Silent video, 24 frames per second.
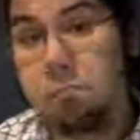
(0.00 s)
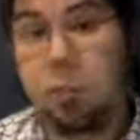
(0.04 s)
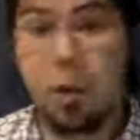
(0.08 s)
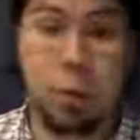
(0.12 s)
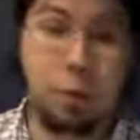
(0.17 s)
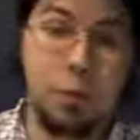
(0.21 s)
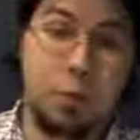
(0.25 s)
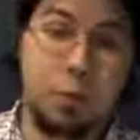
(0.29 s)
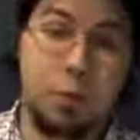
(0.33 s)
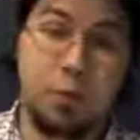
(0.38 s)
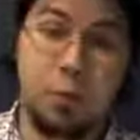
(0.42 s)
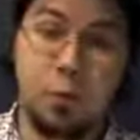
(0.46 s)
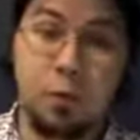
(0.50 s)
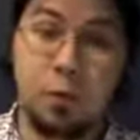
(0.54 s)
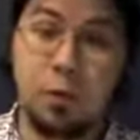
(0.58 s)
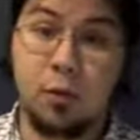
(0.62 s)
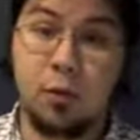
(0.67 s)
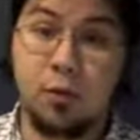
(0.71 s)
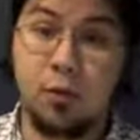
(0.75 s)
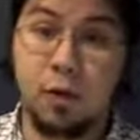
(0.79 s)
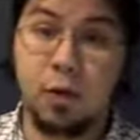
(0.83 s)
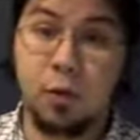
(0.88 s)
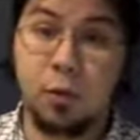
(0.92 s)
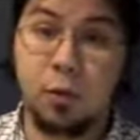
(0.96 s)
Maybe a few
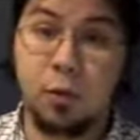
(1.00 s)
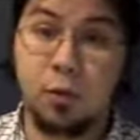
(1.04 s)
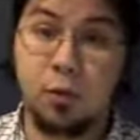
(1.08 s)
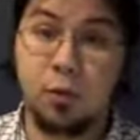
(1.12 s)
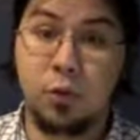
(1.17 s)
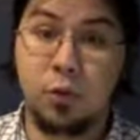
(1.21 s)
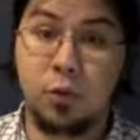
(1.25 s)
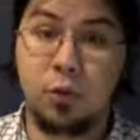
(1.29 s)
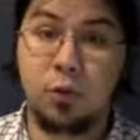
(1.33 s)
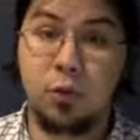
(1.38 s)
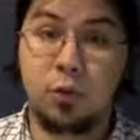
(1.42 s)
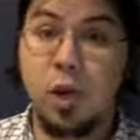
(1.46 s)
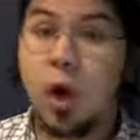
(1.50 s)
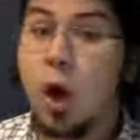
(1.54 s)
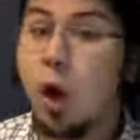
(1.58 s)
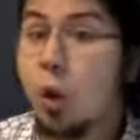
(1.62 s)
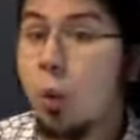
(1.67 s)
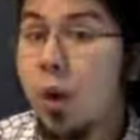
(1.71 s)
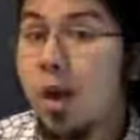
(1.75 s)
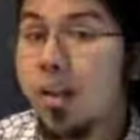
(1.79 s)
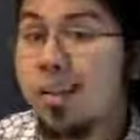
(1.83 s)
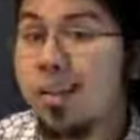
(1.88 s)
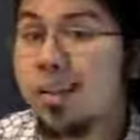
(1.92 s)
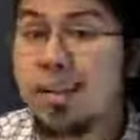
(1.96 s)
more video reviews?
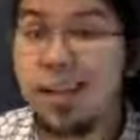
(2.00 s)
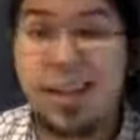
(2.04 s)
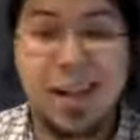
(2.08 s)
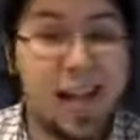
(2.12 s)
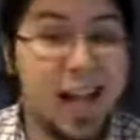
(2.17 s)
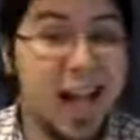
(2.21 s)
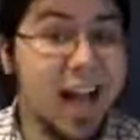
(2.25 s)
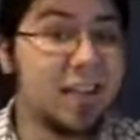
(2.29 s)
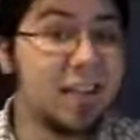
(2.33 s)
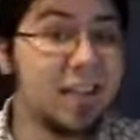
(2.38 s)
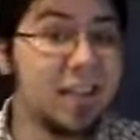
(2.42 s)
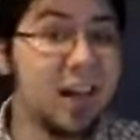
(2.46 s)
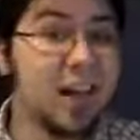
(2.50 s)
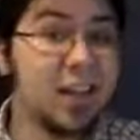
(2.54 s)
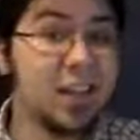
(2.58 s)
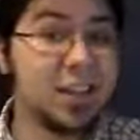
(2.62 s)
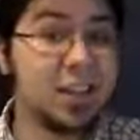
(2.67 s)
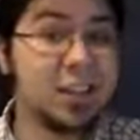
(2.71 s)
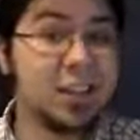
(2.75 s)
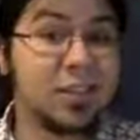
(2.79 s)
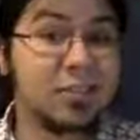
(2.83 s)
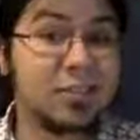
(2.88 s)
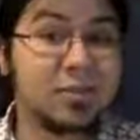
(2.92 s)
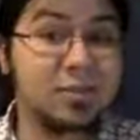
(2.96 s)
Well, I've got
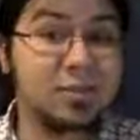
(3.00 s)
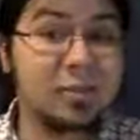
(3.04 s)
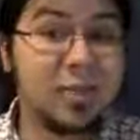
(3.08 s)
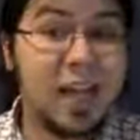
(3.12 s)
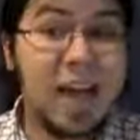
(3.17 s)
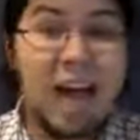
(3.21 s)
some.